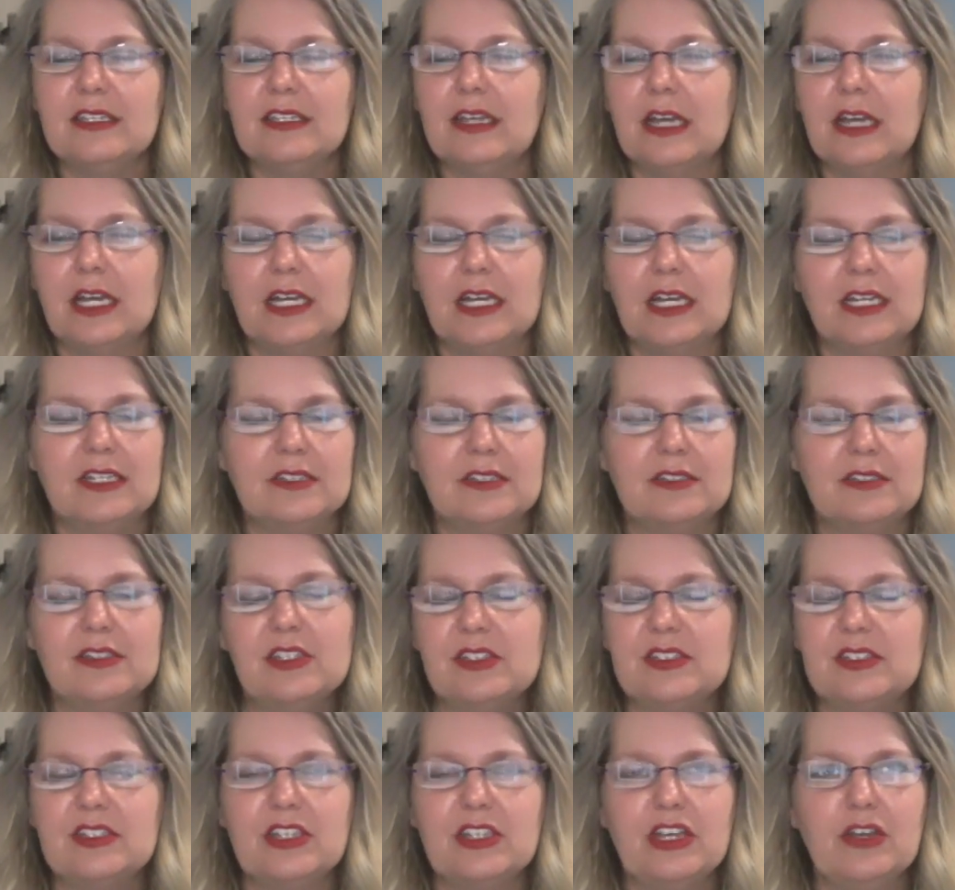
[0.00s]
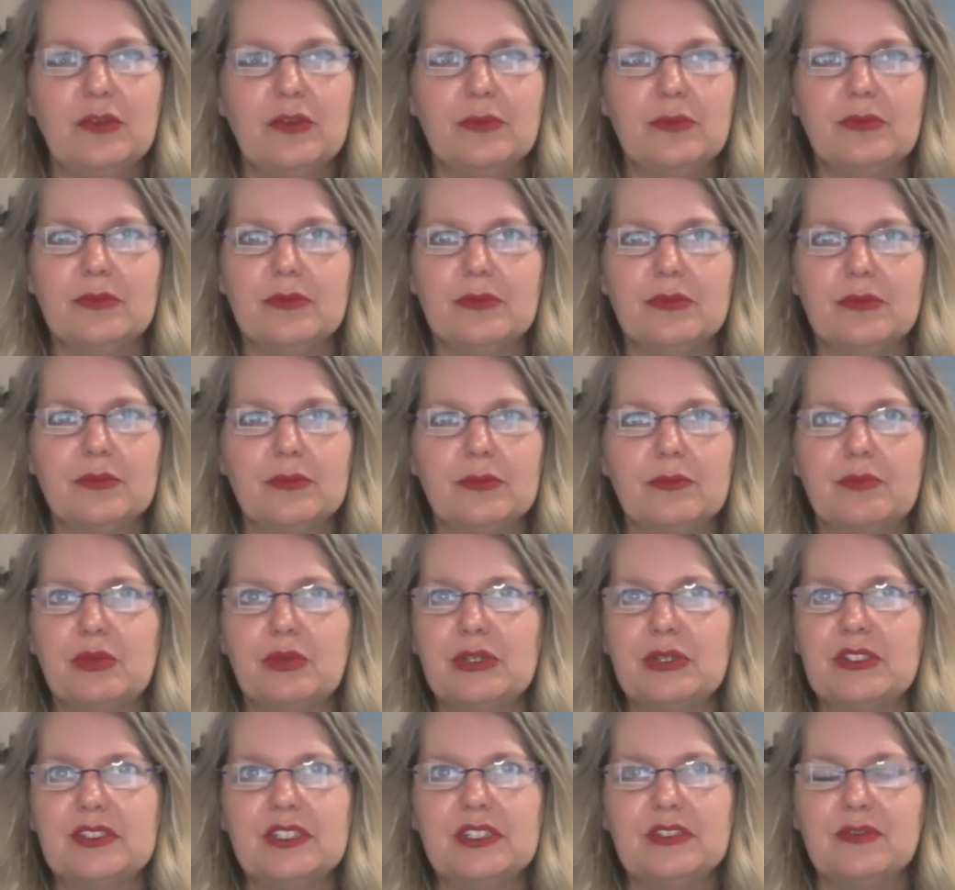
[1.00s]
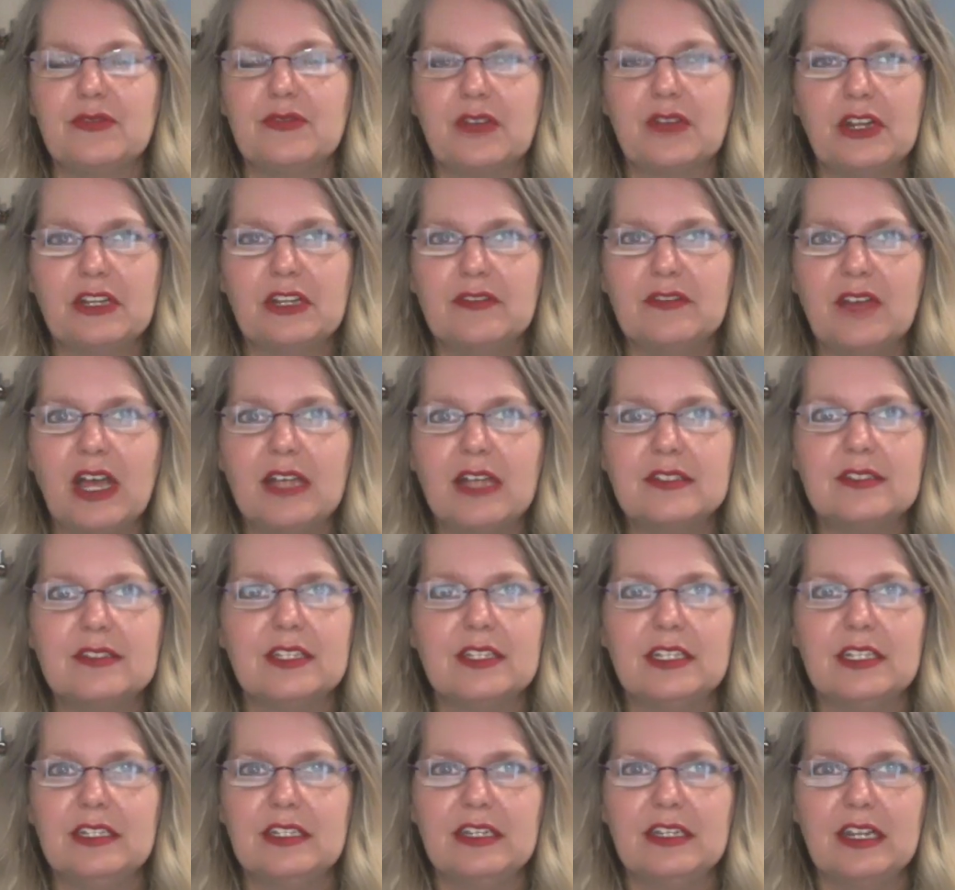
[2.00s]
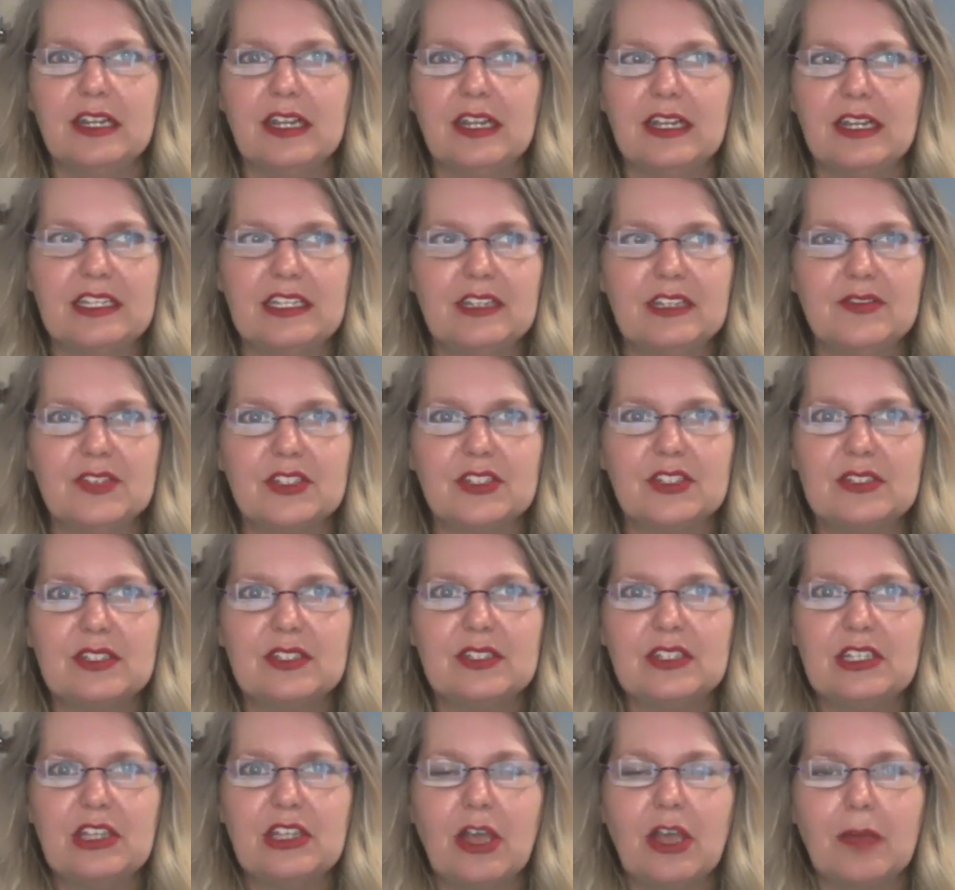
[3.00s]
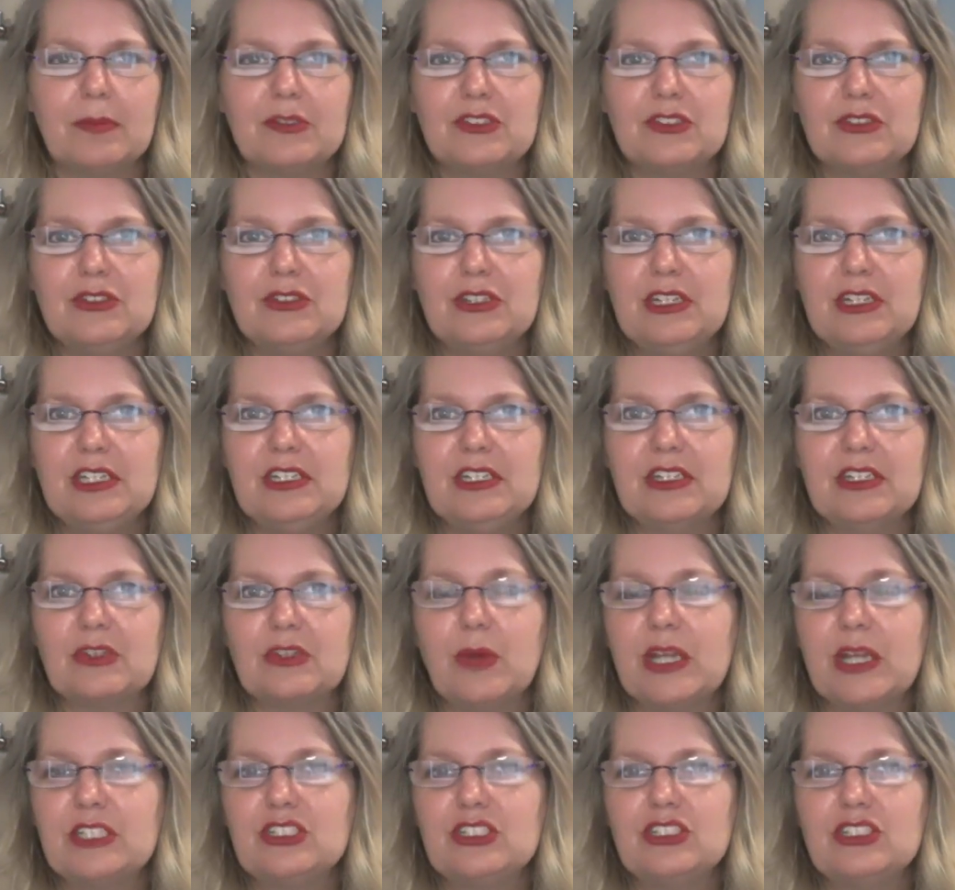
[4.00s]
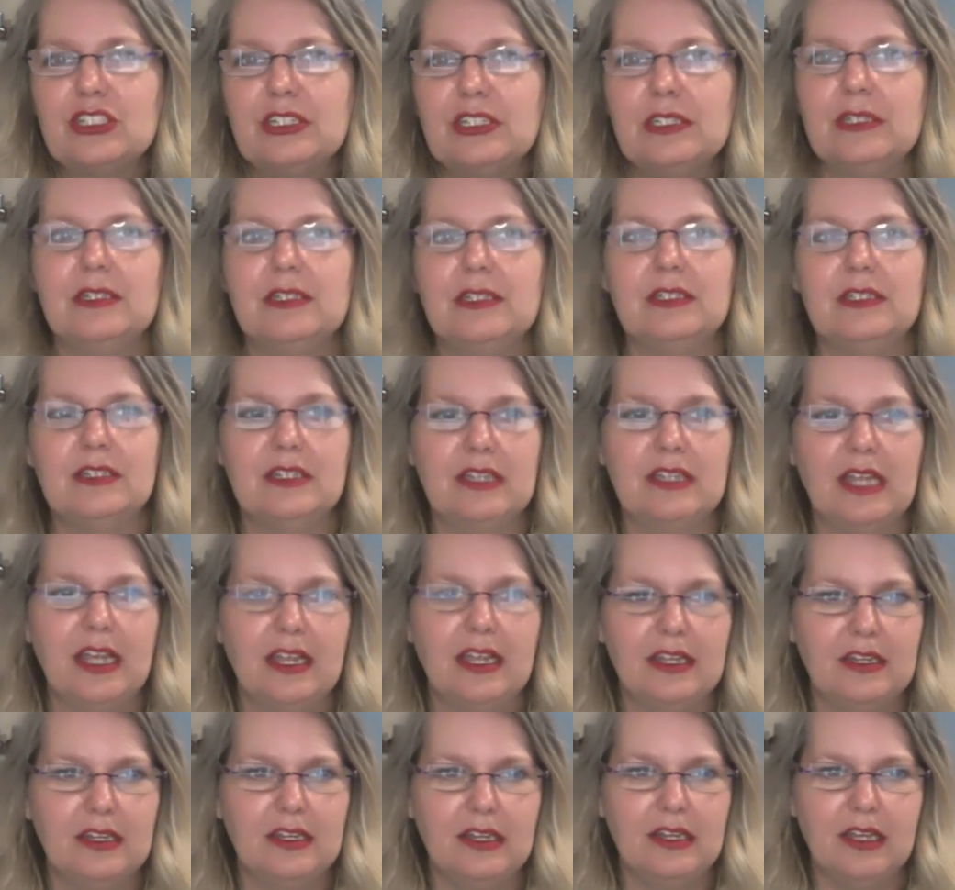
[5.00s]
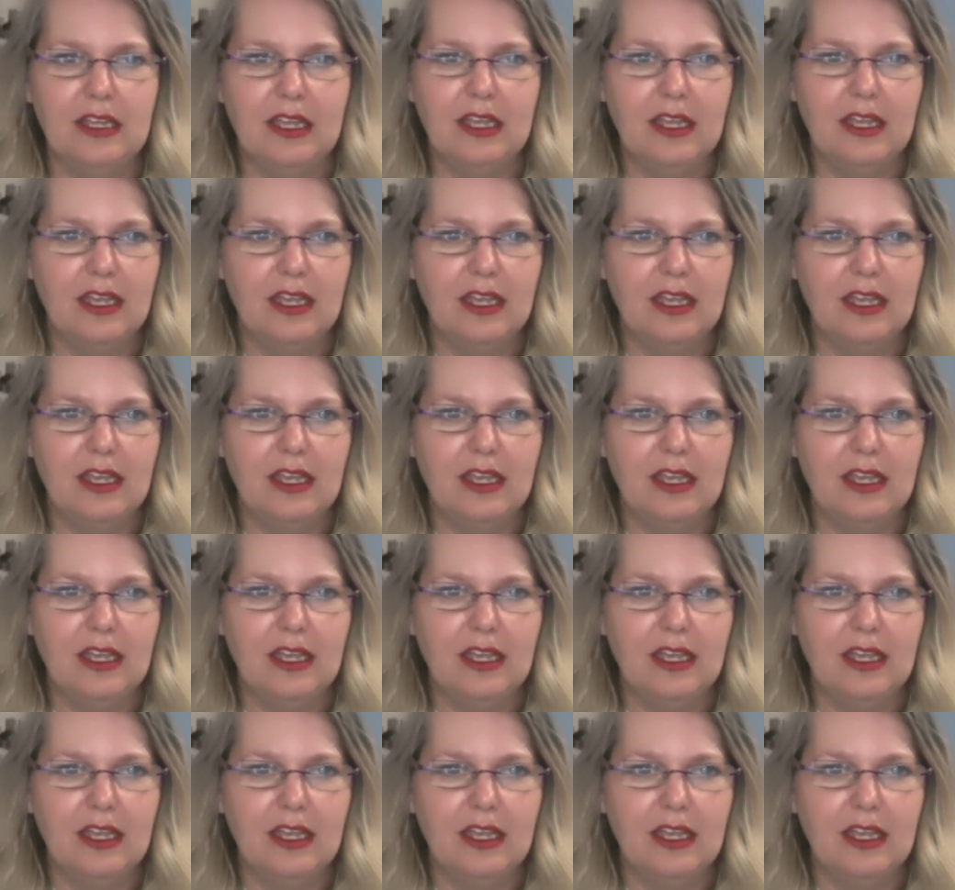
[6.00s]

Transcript: uh, system puts in front of us and gives us the opportunity to question and, and